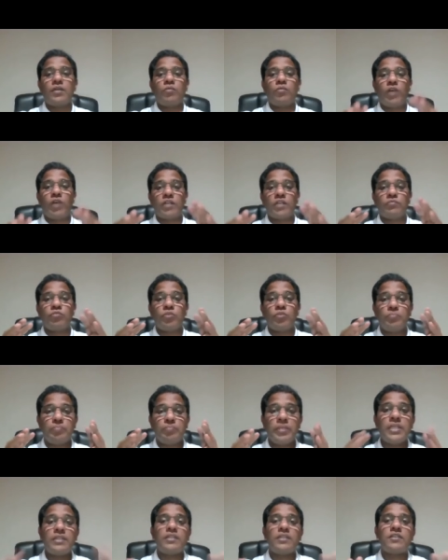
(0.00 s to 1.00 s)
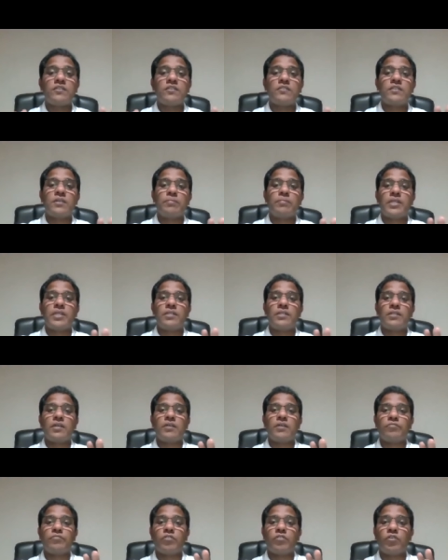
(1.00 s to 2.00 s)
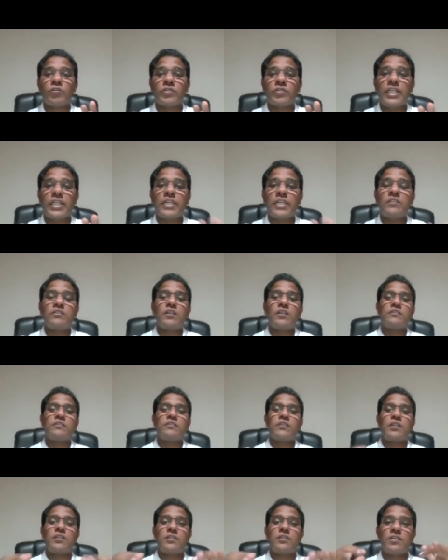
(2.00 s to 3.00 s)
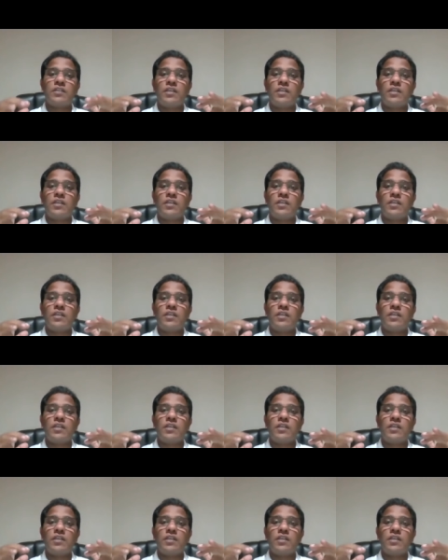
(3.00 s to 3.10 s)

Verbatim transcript: what would be this I mean, uh, angels and